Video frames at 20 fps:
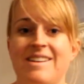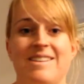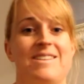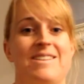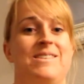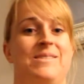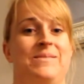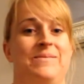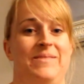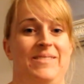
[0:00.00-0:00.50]

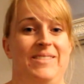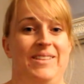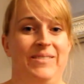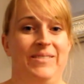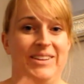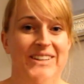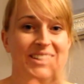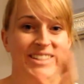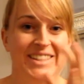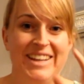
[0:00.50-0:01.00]
I'm going
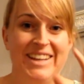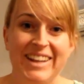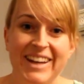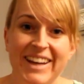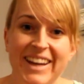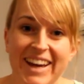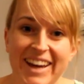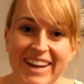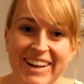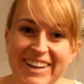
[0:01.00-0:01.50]
to say that
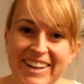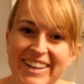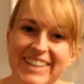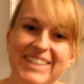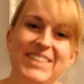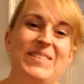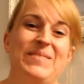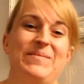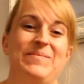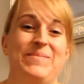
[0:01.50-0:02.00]
again,
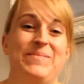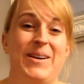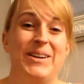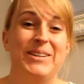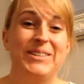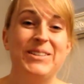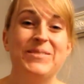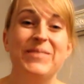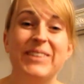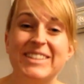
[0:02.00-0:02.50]

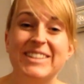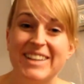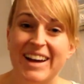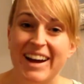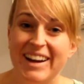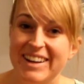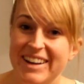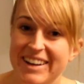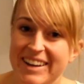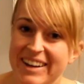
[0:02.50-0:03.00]
partially because I
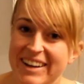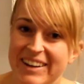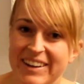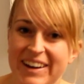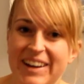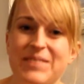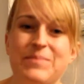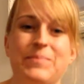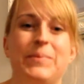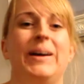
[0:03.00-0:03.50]
need to hear
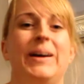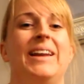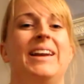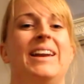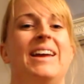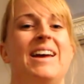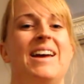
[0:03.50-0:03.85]
it, but